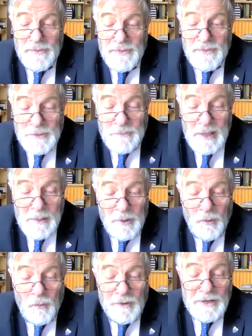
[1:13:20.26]
these
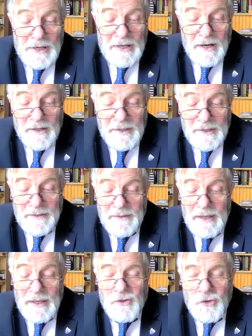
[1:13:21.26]
people were regarded
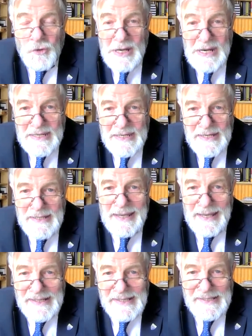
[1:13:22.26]
and treated
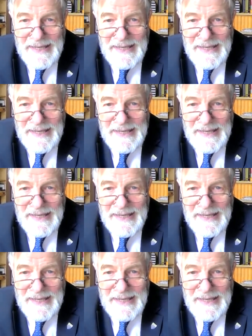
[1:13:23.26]
as